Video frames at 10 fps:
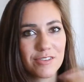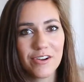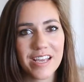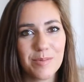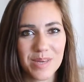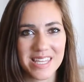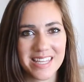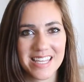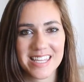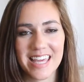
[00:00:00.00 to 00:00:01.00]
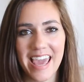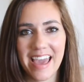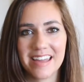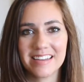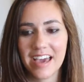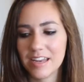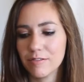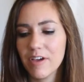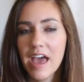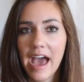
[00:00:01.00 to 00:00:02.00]
starting a business and kind
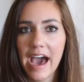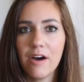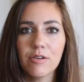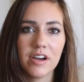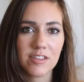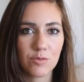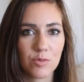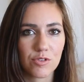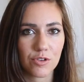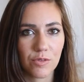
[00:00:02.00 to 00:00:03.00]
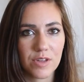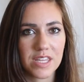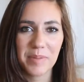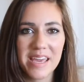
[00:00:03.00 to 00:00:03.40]
of how customer service,